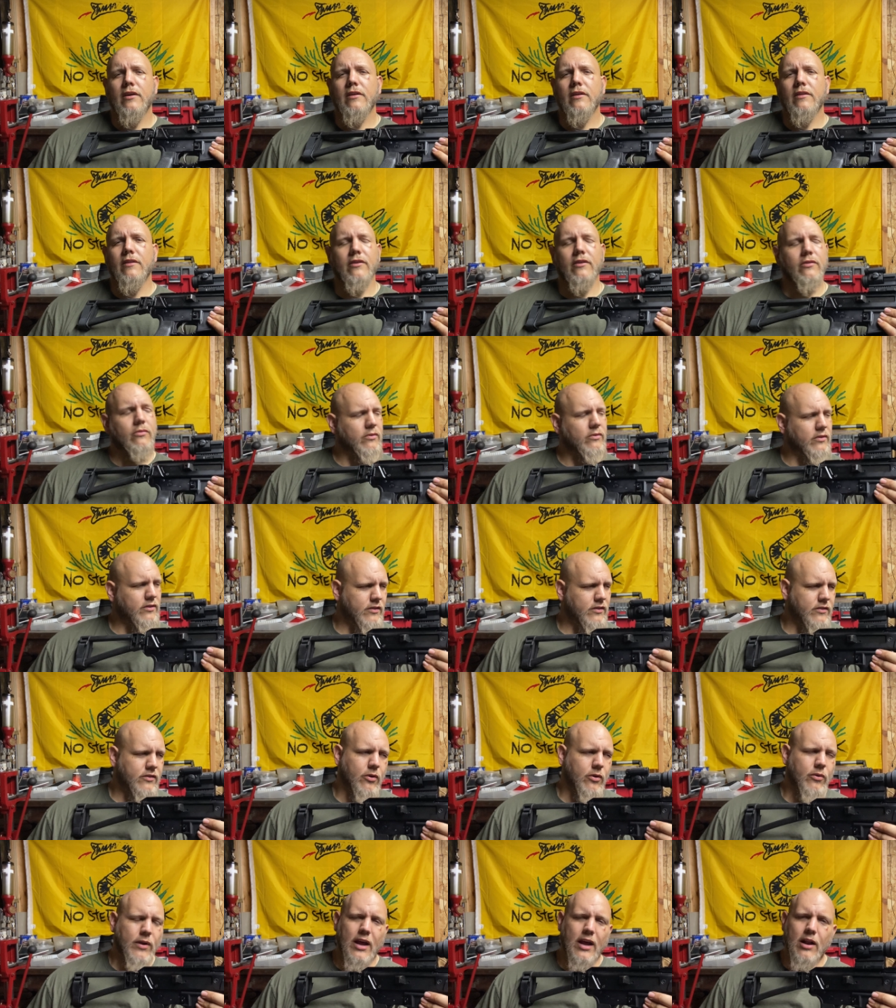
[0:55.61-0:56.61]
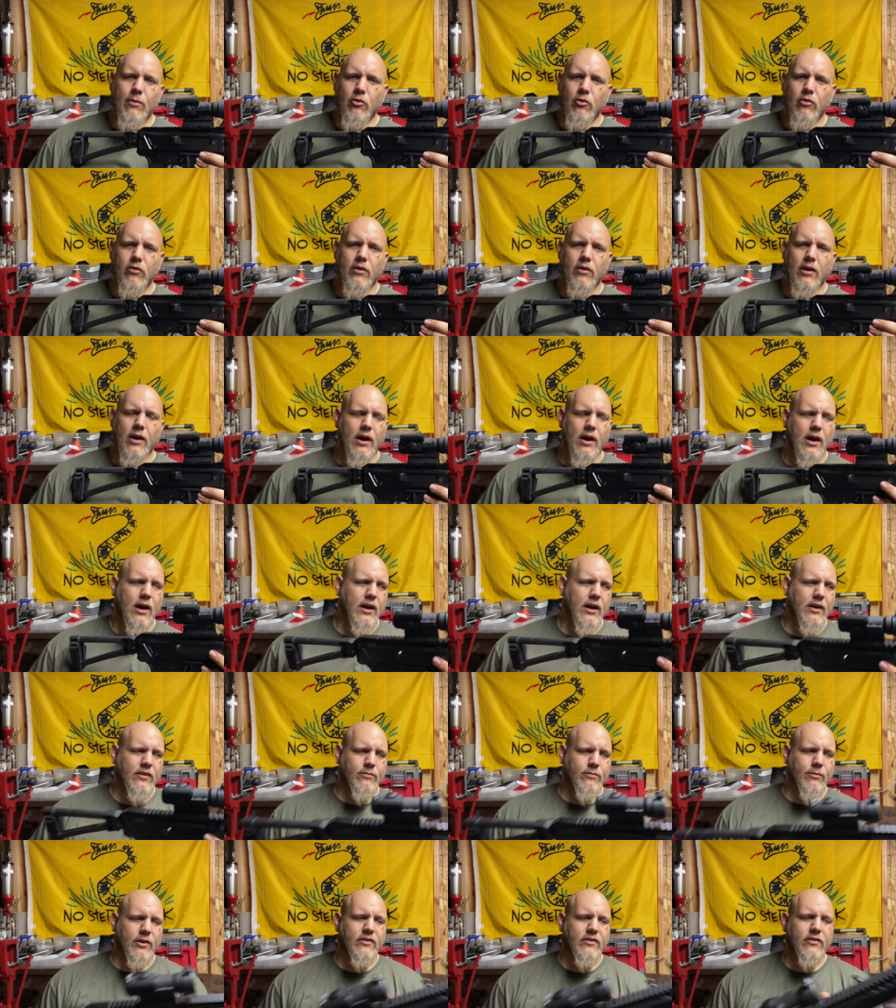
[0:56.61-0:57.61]
This one is its own animal. Uh, as
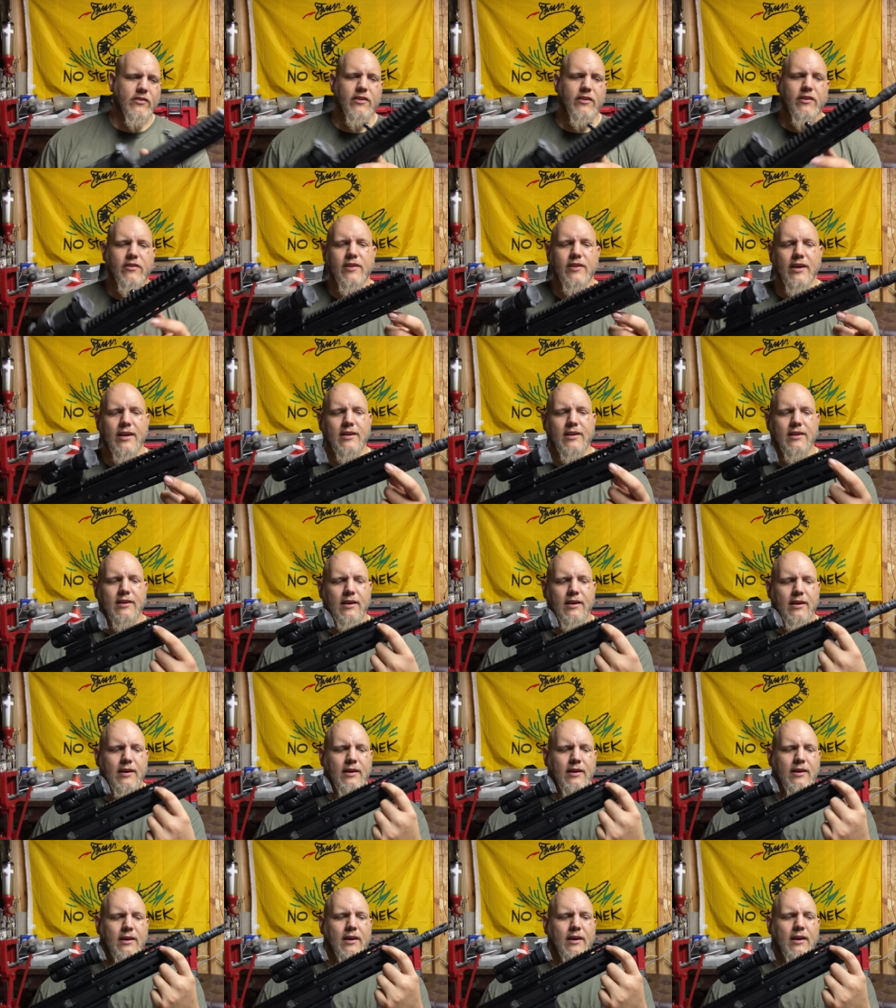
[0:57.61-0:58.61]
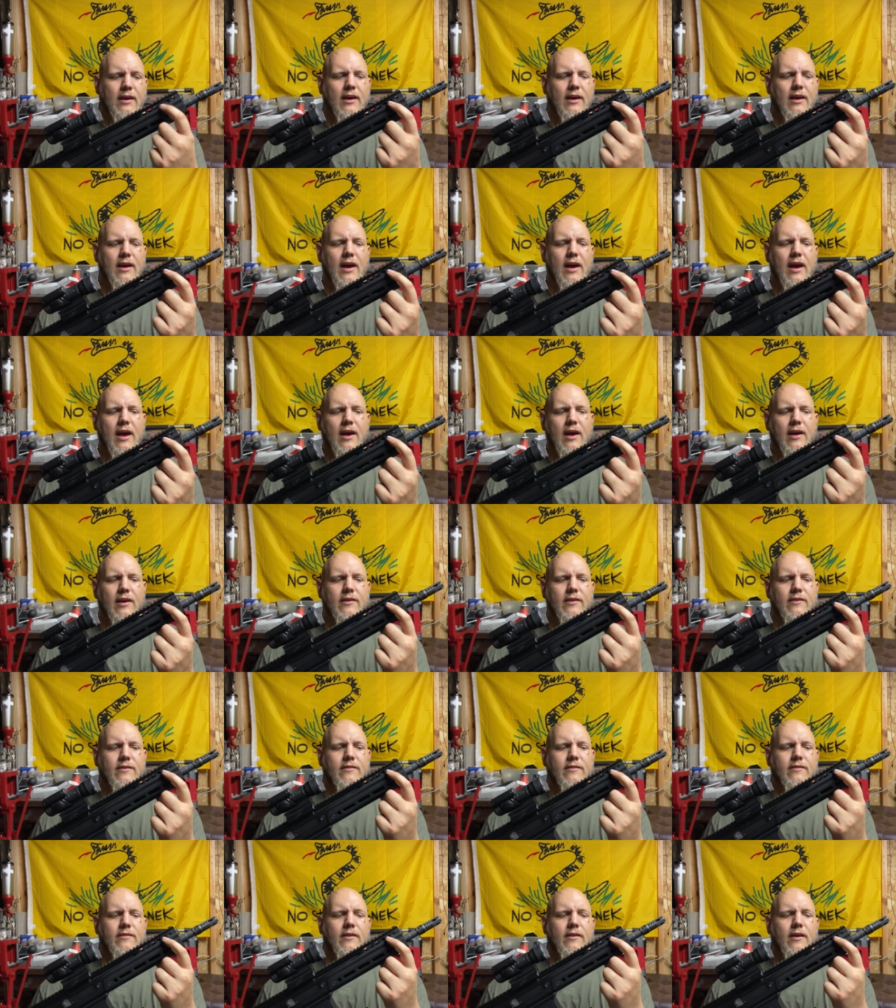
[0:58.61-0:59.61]
much as this thing
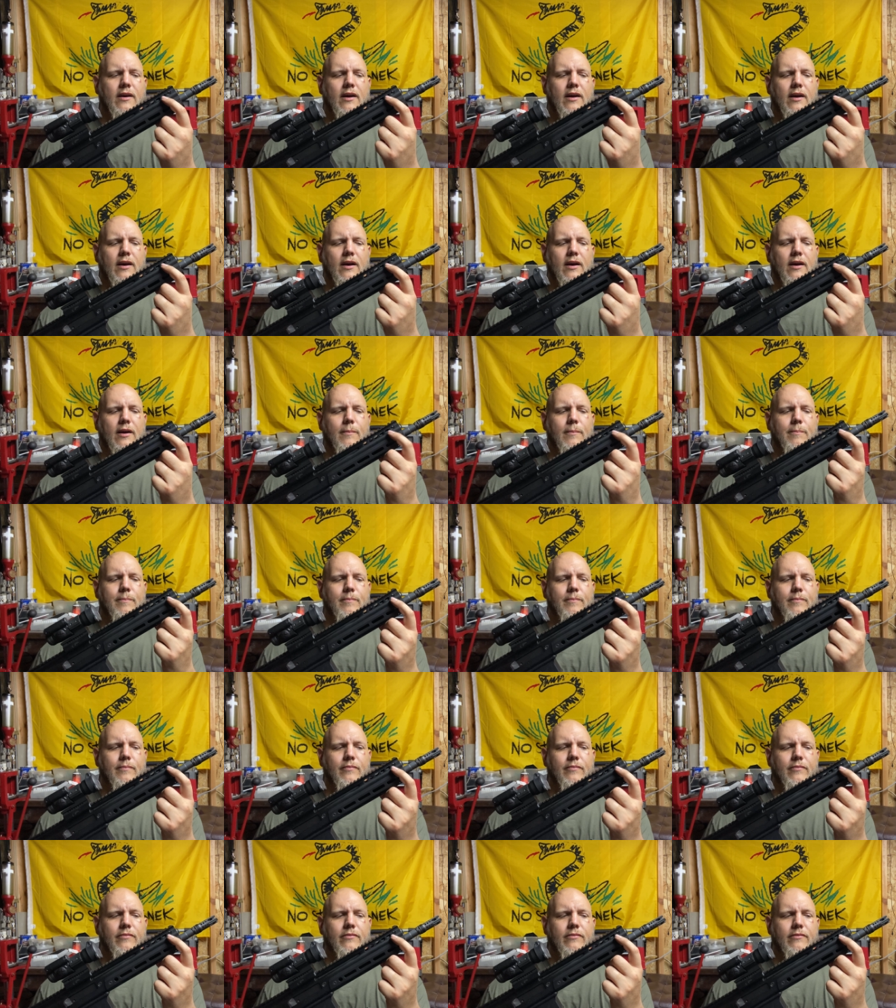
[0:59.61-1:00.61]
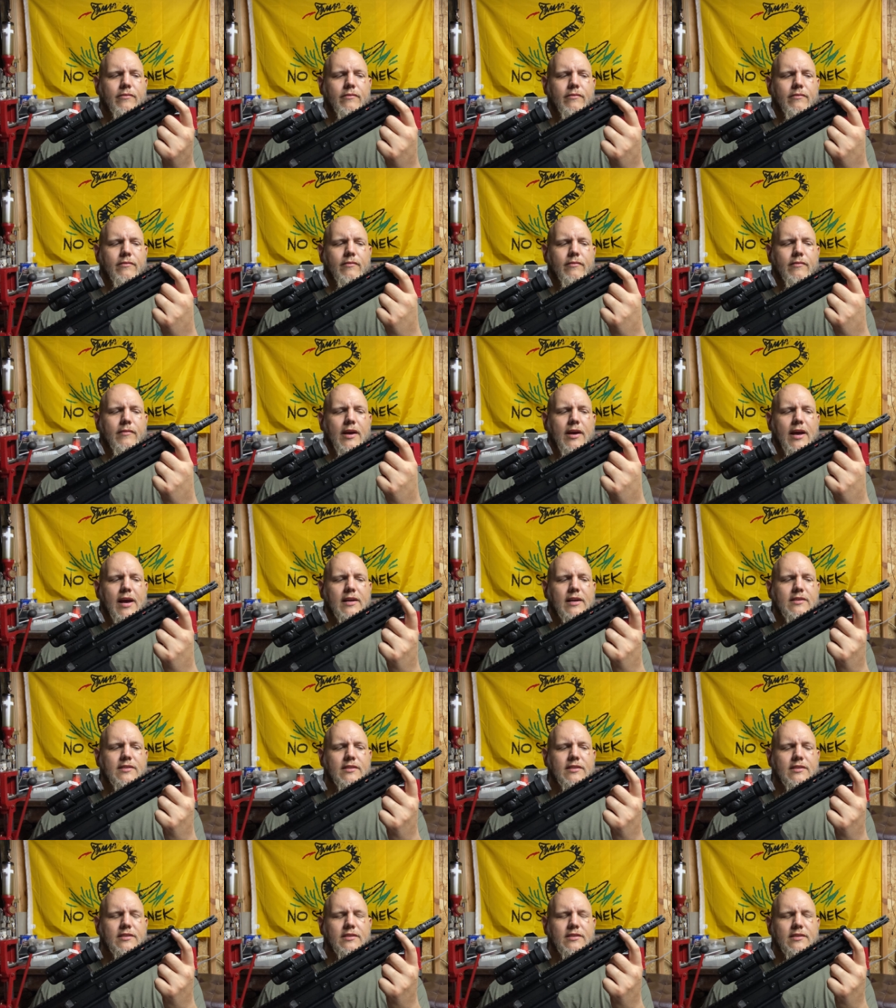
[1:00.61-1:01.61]
has uh, has
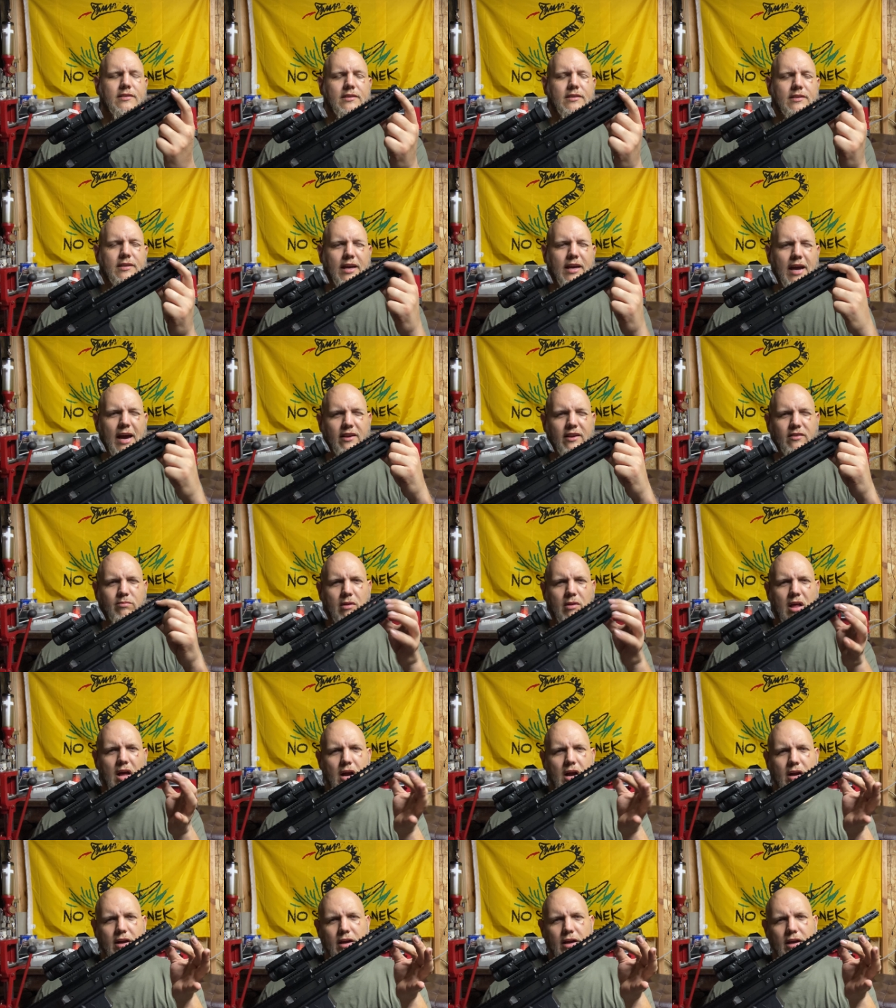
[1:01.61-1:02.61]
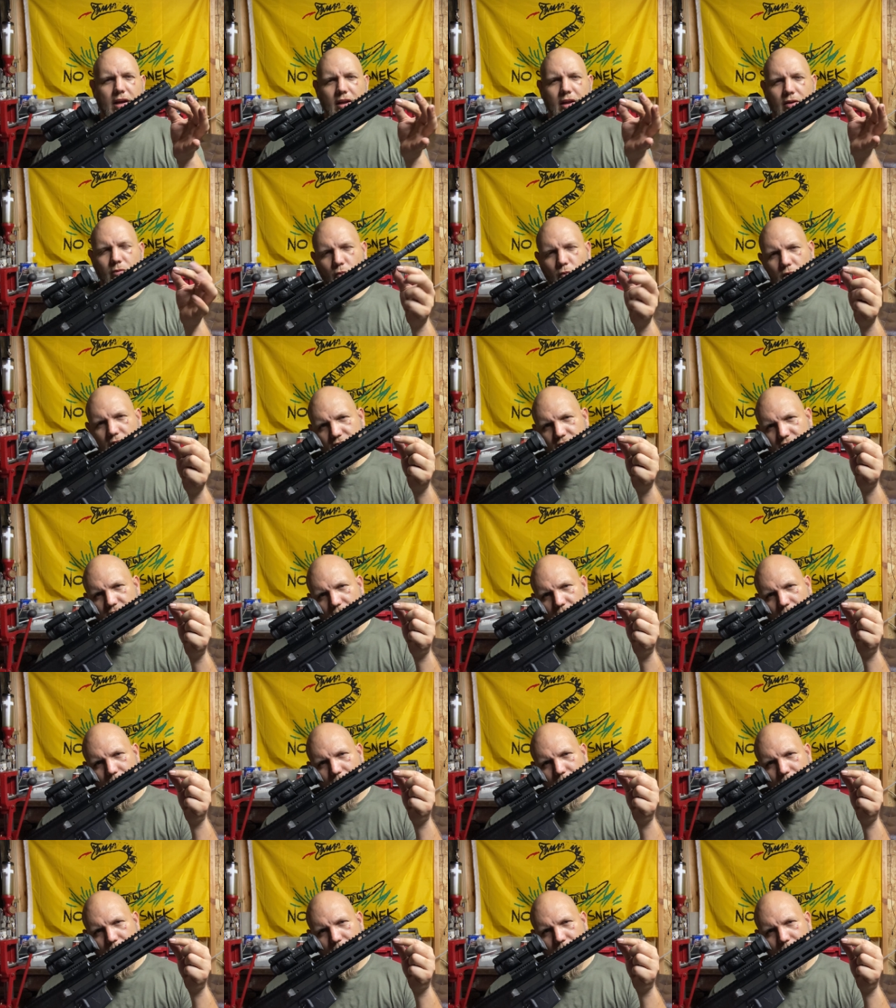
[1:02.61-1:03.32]
its gas block, and once it